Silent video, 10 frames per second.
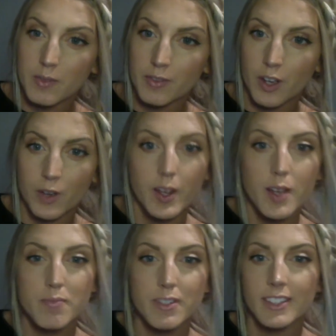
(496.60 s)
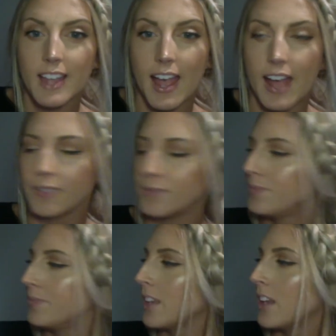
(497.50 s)
of a cone, a birthday hat.
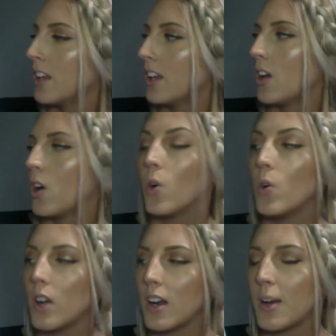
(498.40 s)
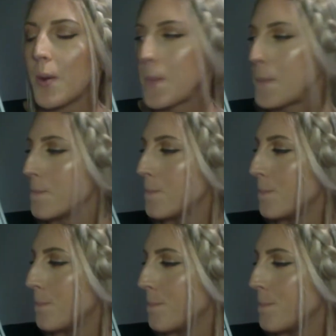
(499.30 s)
Or,
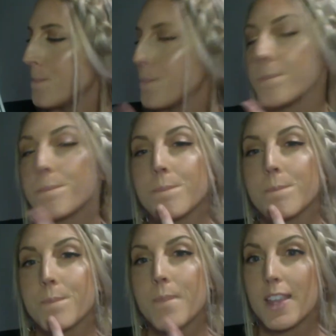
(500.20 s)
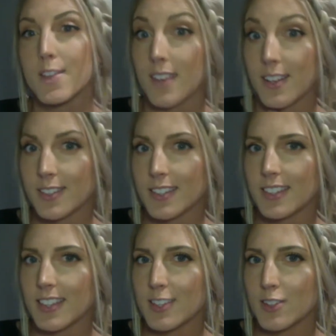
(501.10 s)
you know what else is
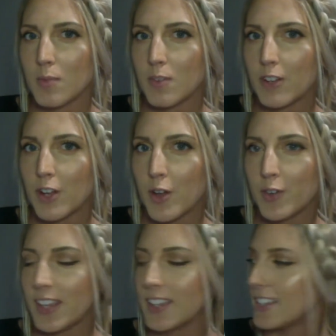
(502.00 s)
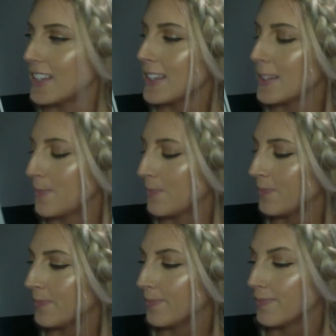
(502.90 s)
in the shape of a cone like this?
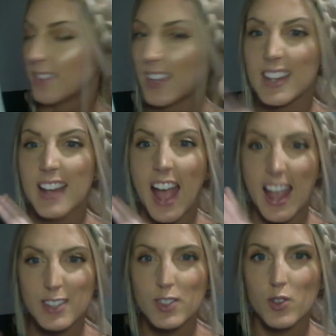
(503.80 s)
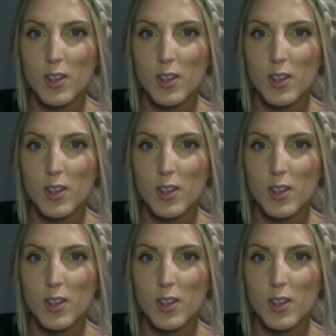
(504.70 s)
Ice cream